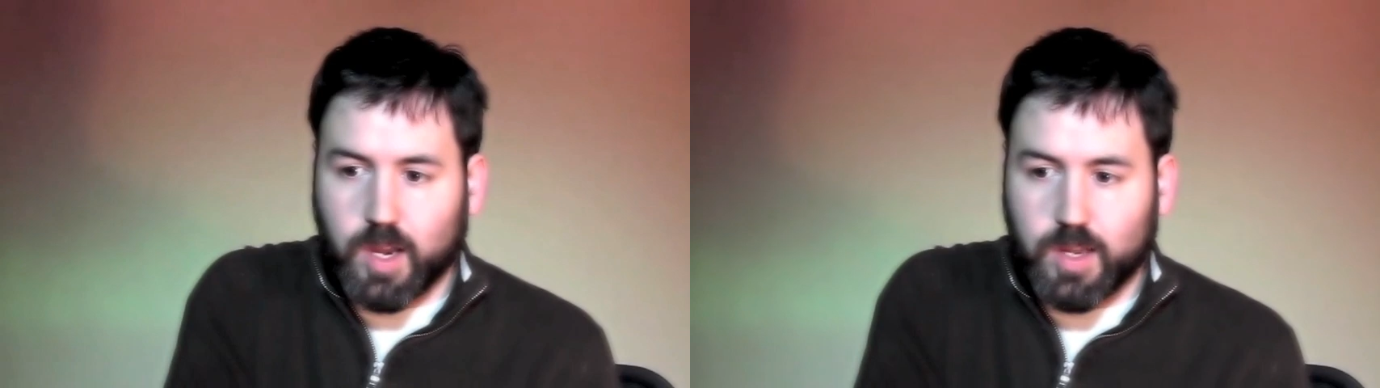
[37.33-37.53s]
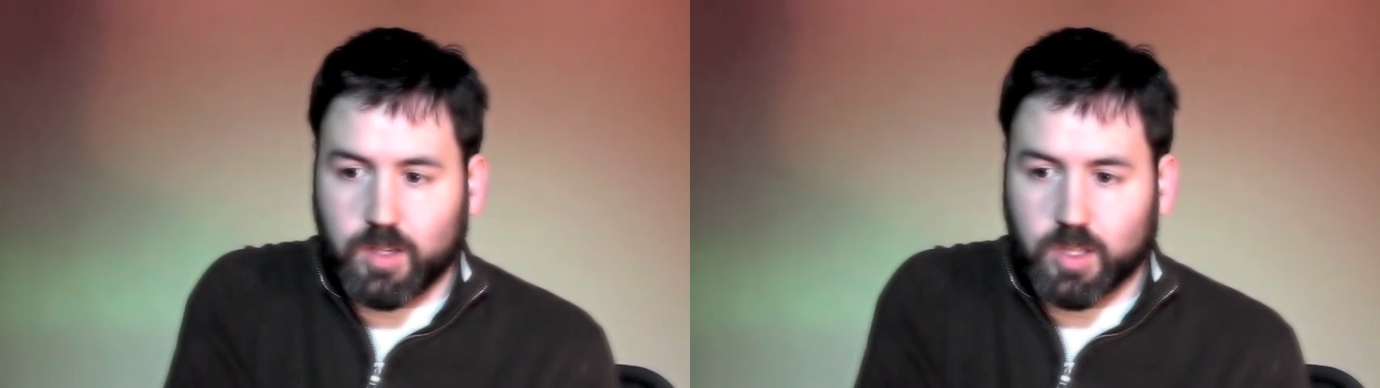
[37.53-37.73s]

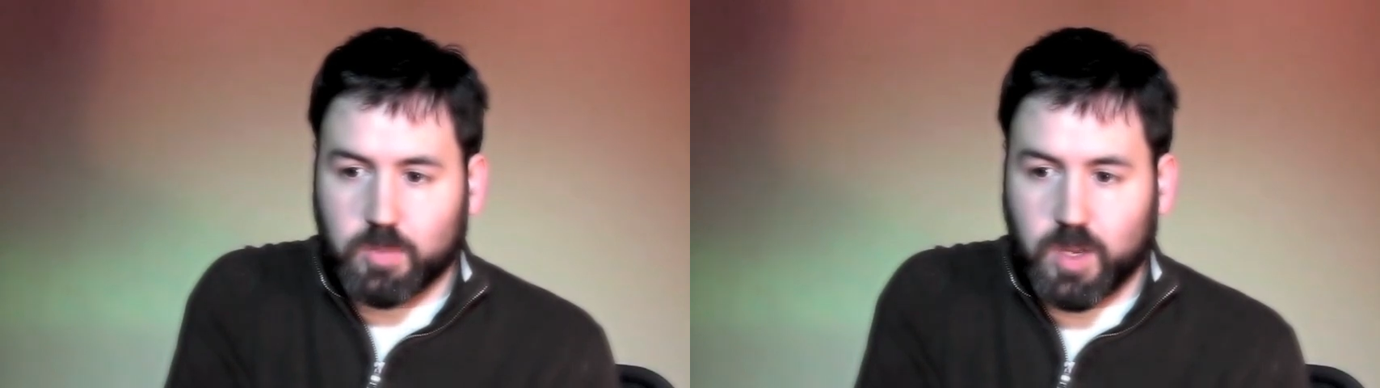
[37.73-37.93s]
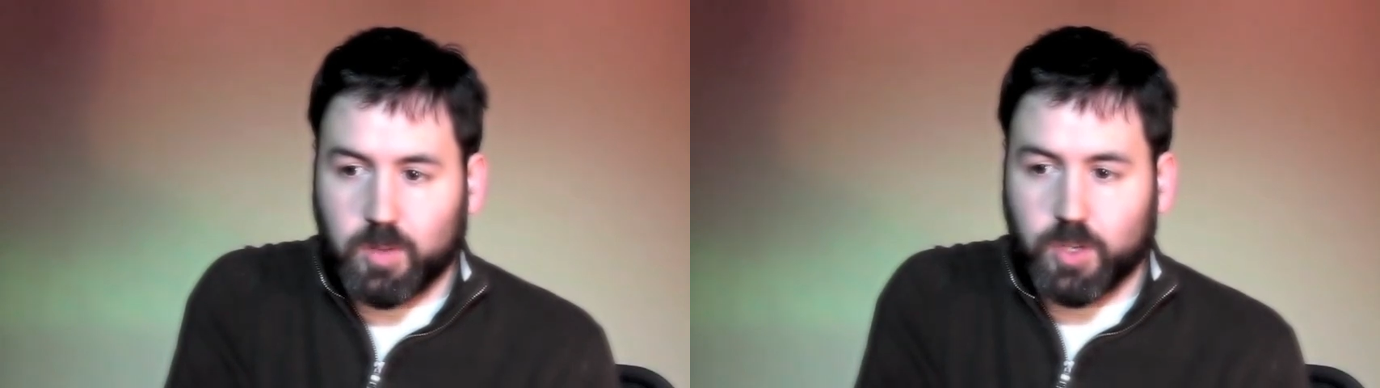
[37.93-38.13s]
and
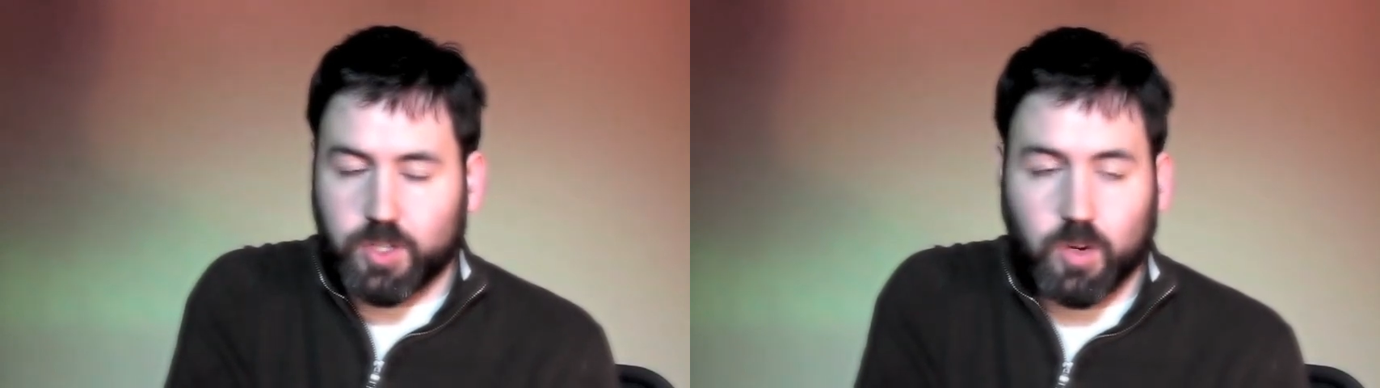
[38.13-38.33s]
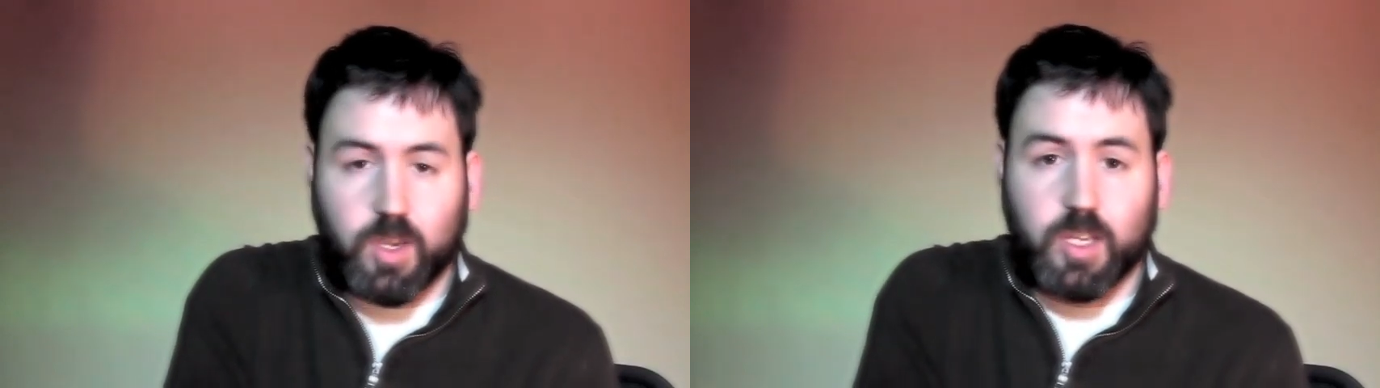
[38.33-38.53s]
just be able to
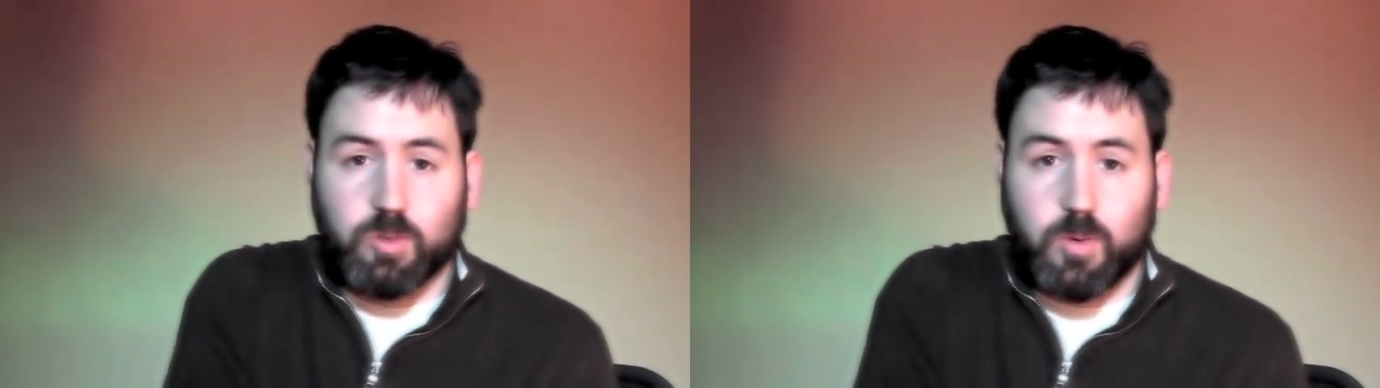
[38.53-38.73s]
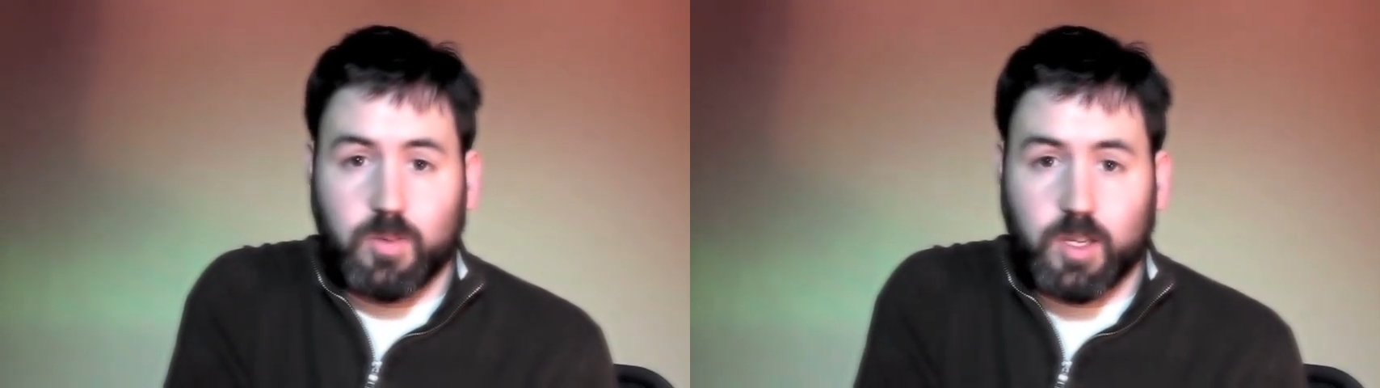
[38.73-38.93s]
showcase
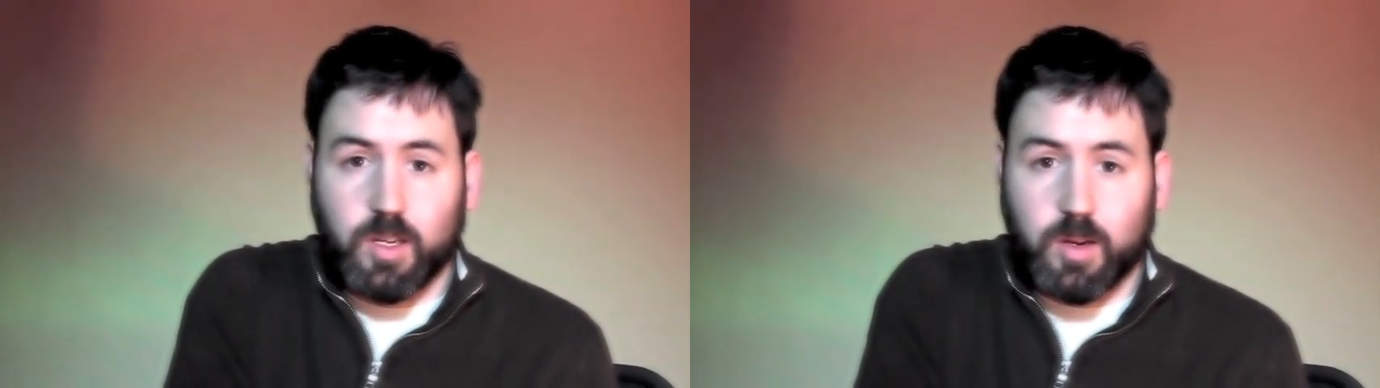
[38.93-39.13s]
what we did.